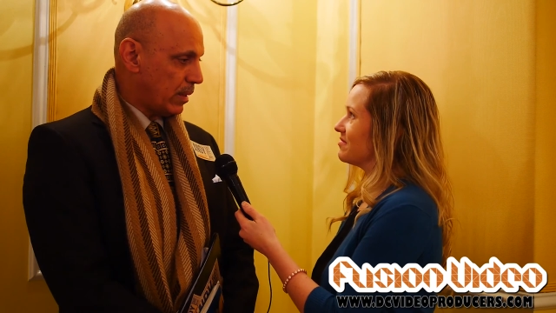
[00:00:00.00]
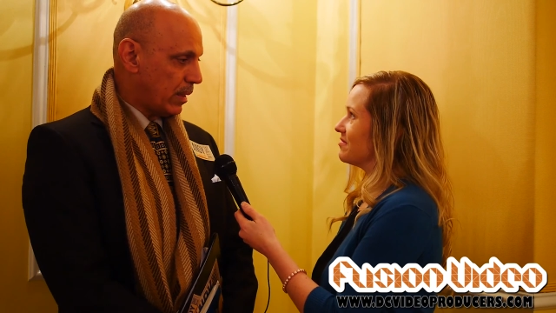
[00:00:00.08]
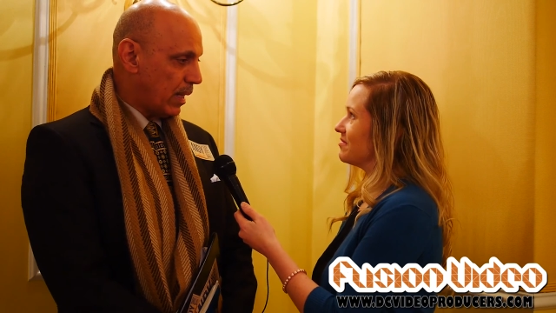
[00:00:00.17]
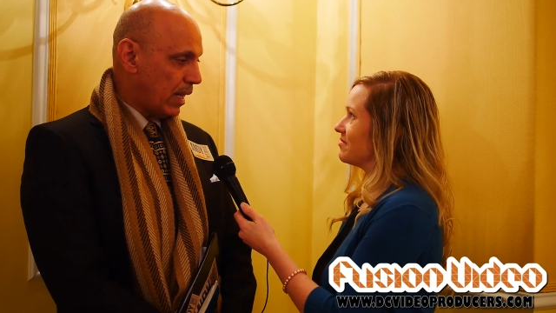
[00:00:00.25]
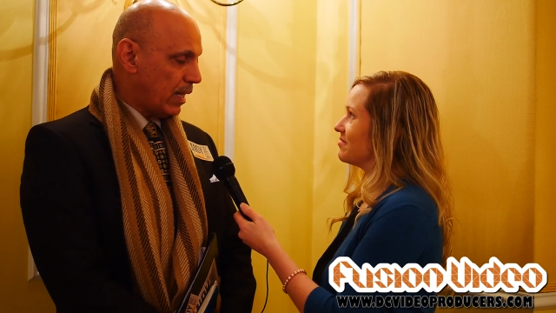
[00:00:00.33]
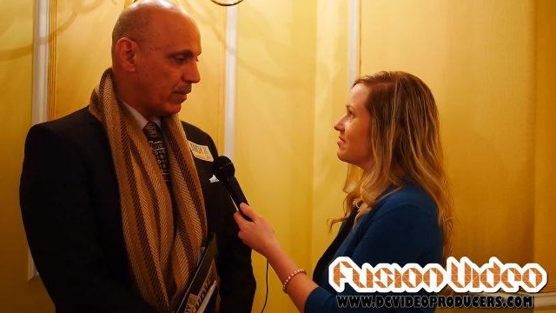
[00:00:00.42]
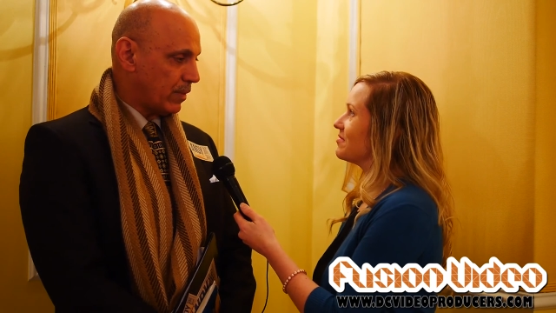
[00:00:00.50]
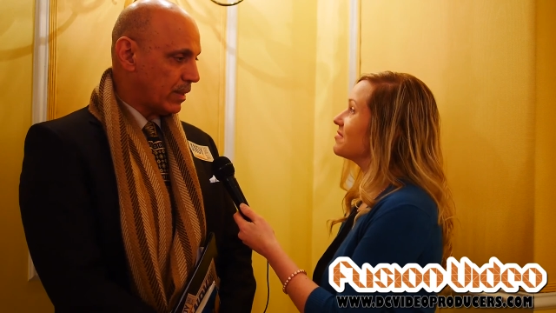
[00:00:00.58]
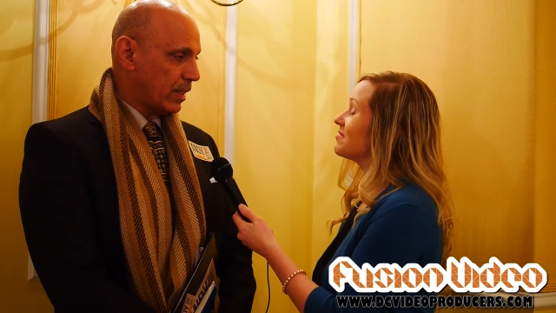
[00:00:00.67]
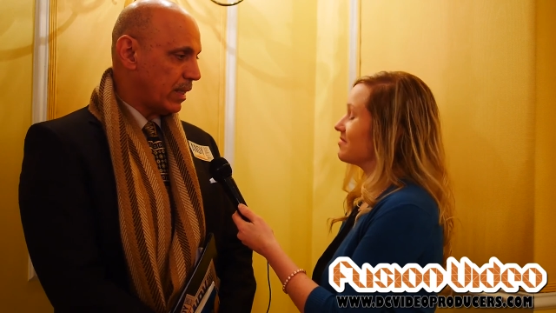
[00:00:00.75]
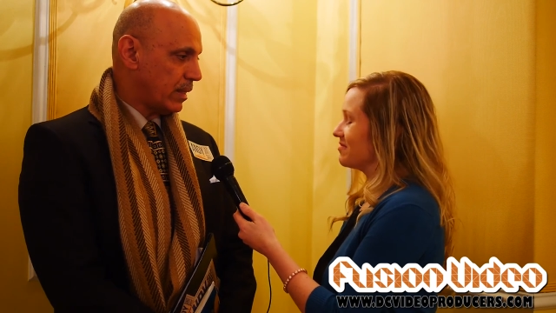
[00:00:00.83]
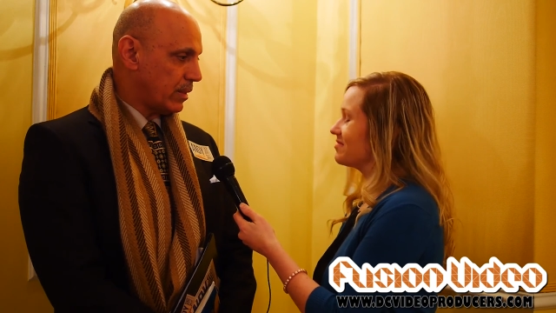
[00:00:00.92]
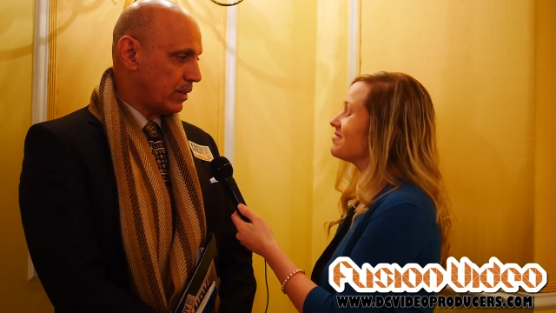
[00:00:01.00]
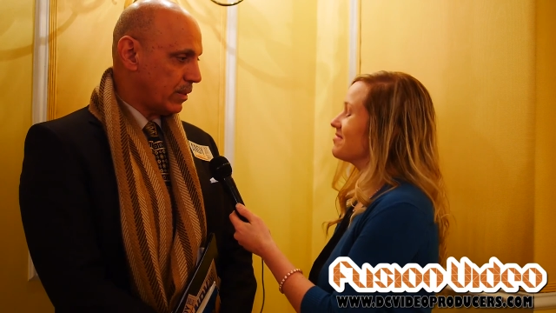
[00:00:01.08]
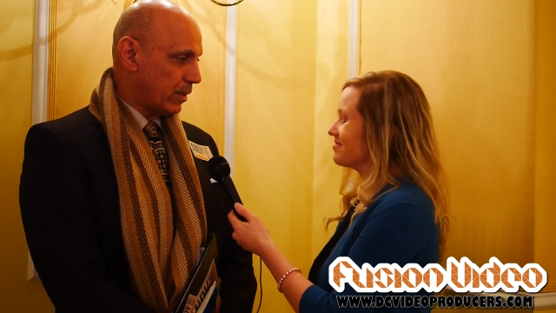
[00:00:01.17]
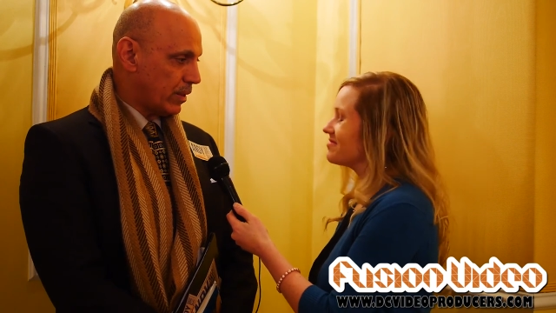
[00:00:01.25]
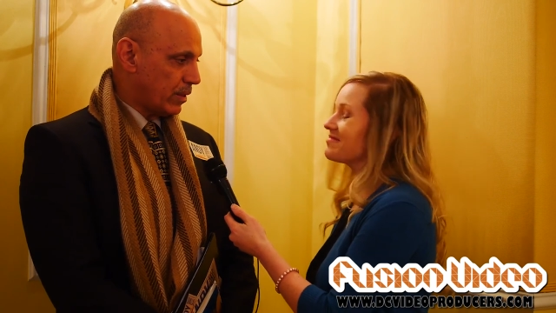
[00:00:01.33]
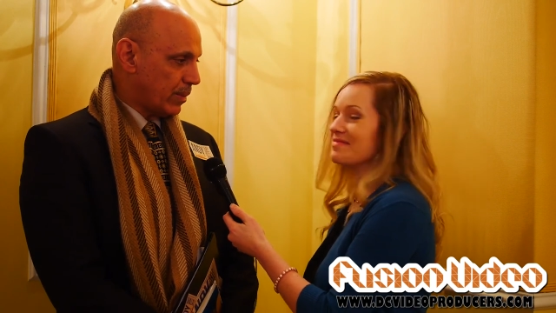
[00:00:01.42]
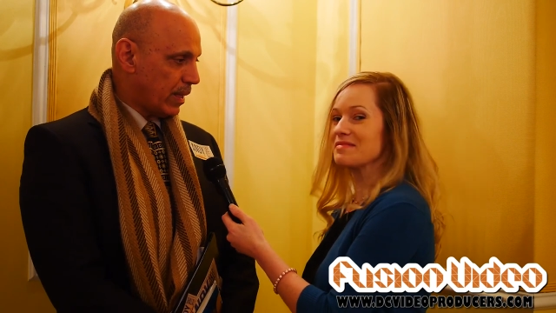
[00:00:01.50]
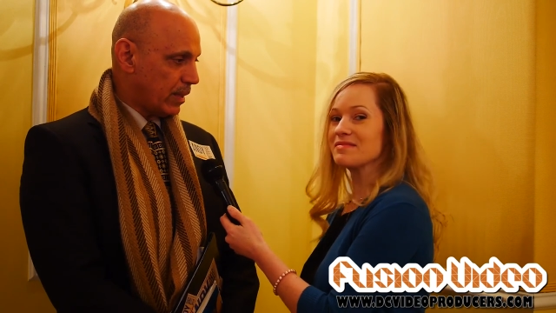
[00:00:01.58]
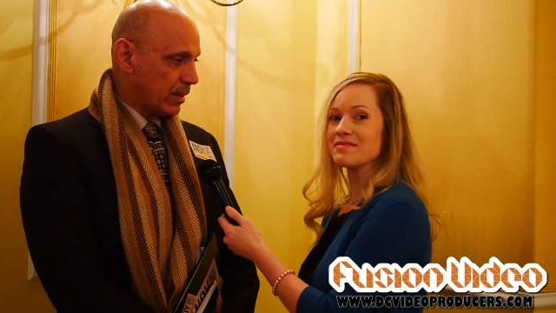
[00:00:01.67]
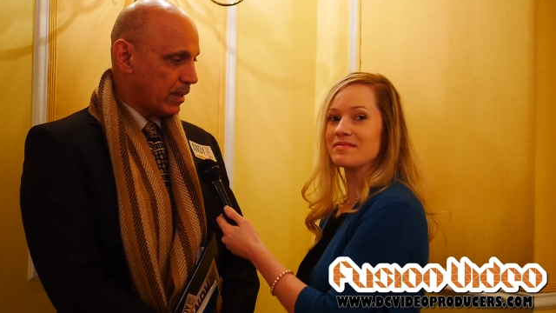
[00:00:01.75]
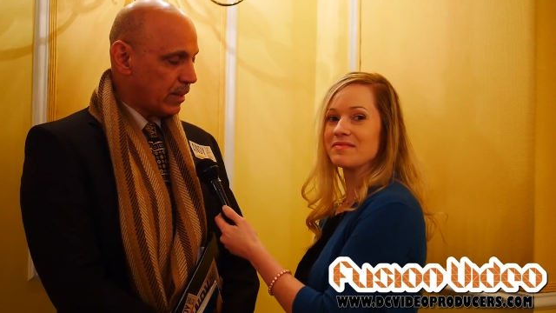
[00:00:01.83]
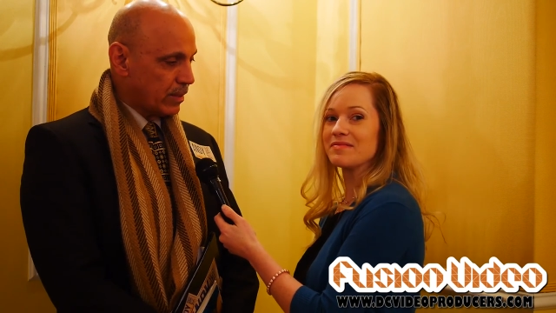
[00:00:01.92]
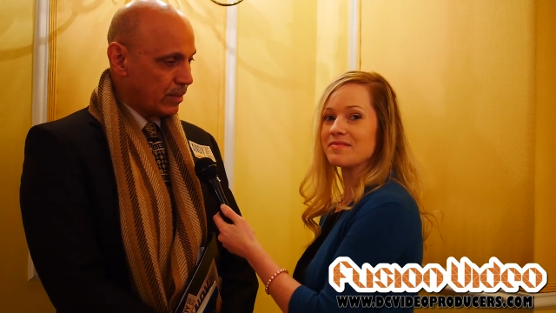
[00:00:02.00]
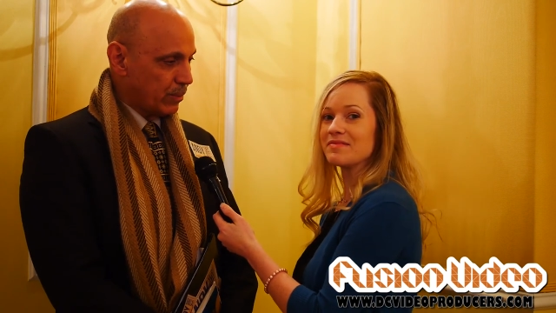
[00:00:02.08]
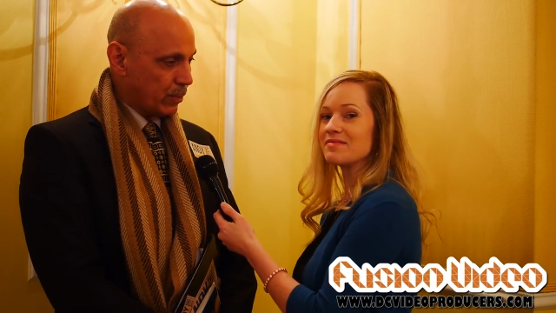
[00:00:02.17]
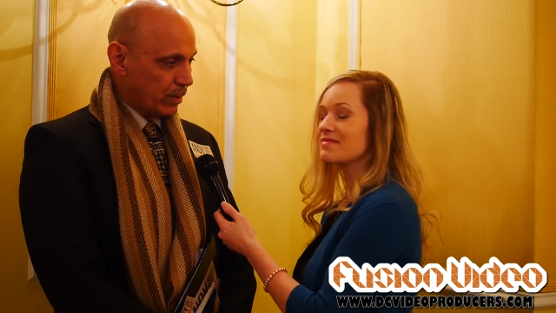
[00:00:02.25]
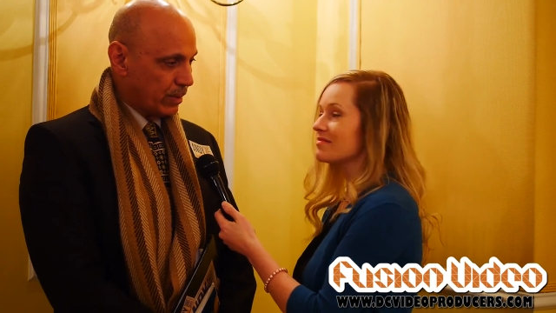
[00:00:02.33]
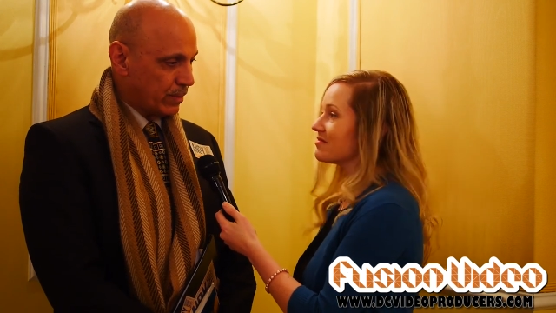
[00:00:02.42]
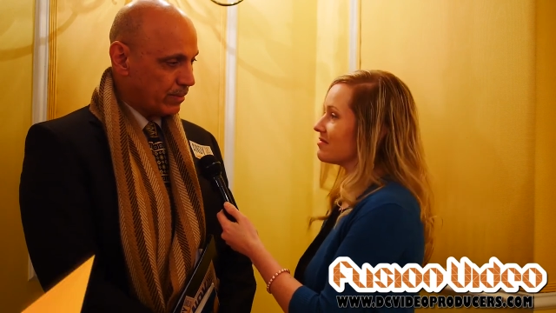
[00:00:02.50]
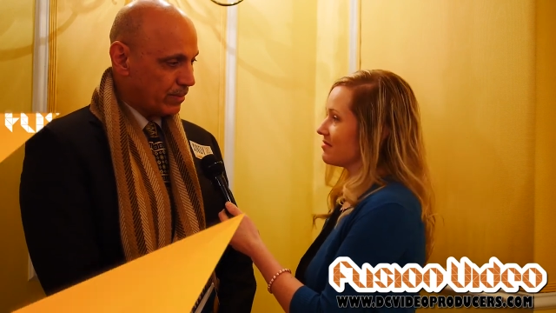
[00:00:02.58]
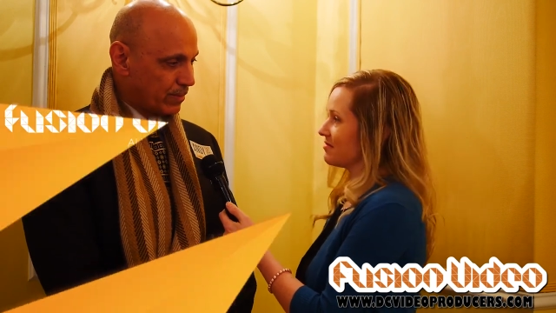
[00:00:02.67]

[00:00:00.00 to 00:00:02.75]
Speaker 1: alive and connected to their humanity, and that's important.